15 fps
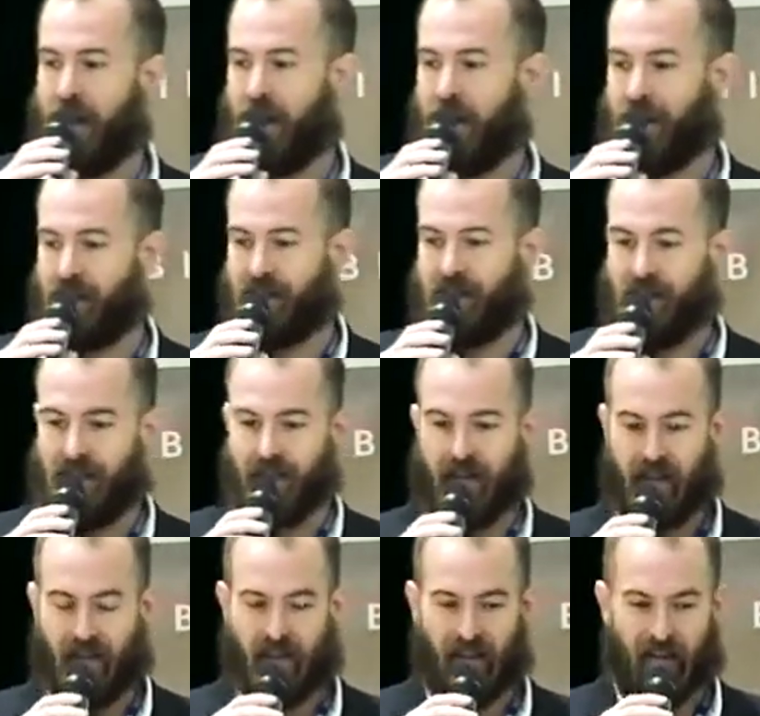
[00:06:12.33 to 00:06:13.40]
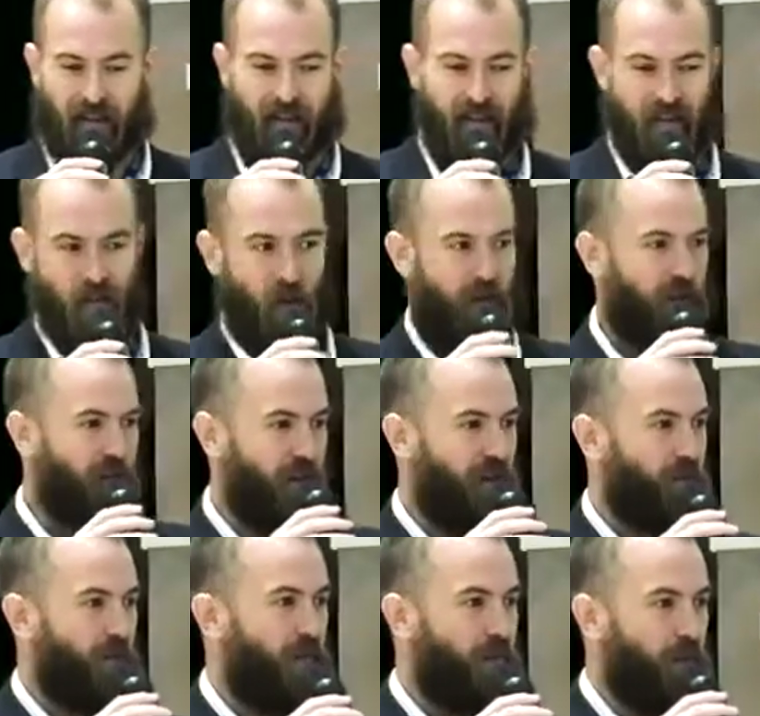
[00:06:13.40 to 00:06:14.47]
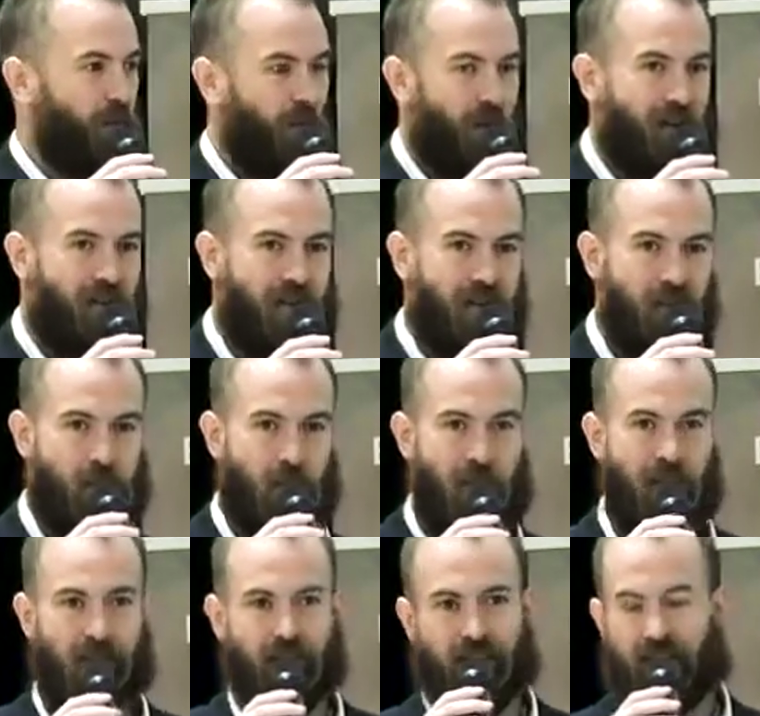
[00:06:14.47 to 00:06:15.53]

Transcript: And he recognized me from the blockchain space.